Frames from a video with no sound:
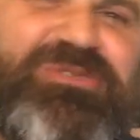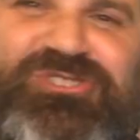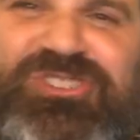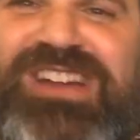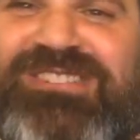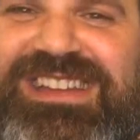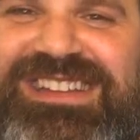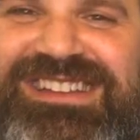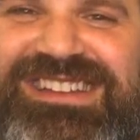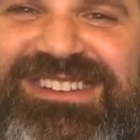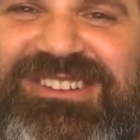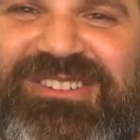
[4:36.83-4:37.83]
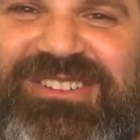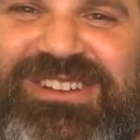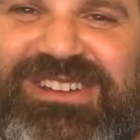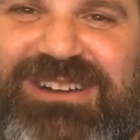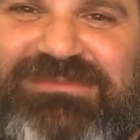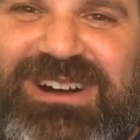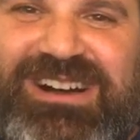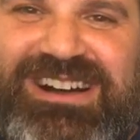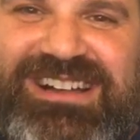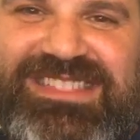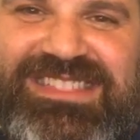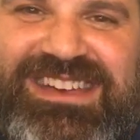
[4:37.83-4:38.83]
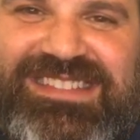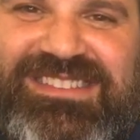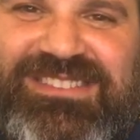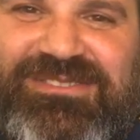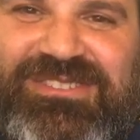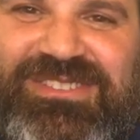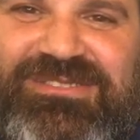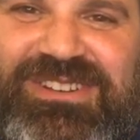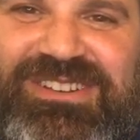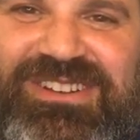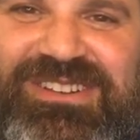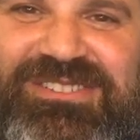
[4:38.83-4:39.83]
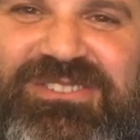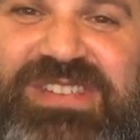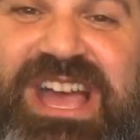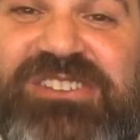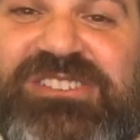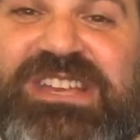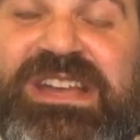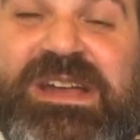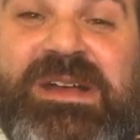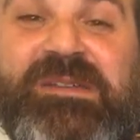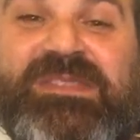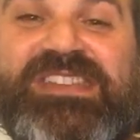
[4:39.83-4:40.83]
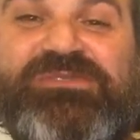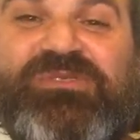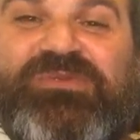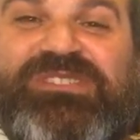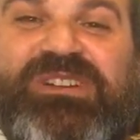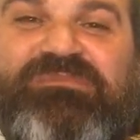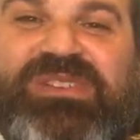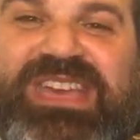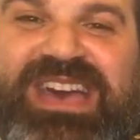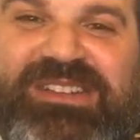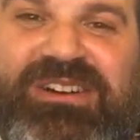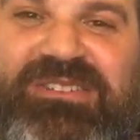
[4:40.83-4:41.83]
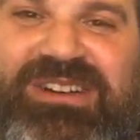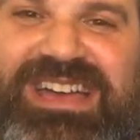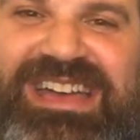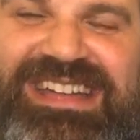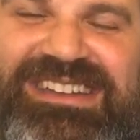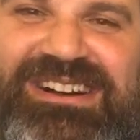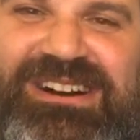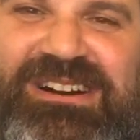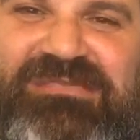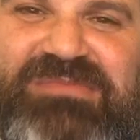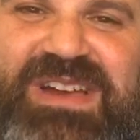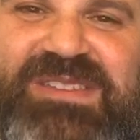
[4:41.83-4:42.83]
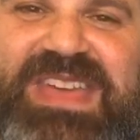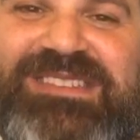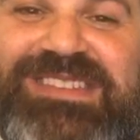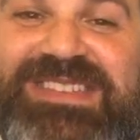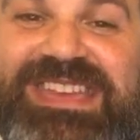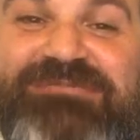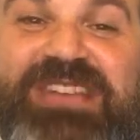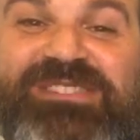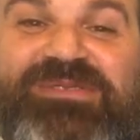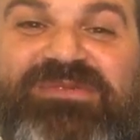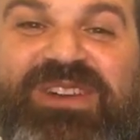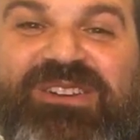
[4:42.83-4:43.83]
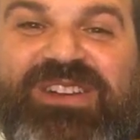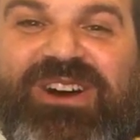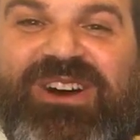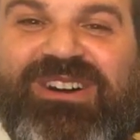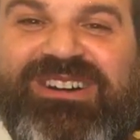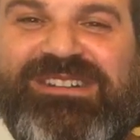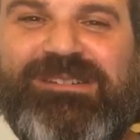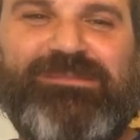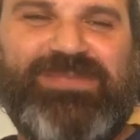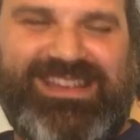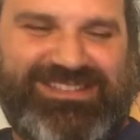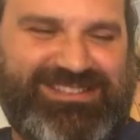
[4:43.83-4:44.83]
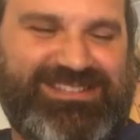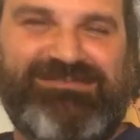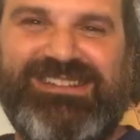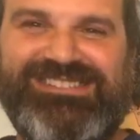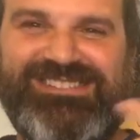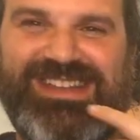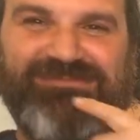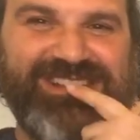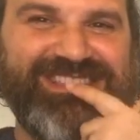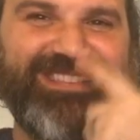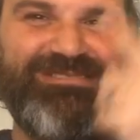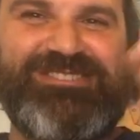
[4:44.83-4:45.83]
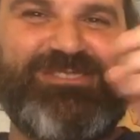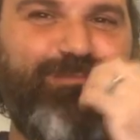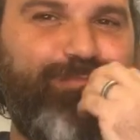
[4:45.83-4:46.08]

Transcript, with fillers: Jerry. Go look it up. Uh, that this was written on the actually, this was written on piano, and um, and and the thing it, it's very hard. I just didn't want to see me just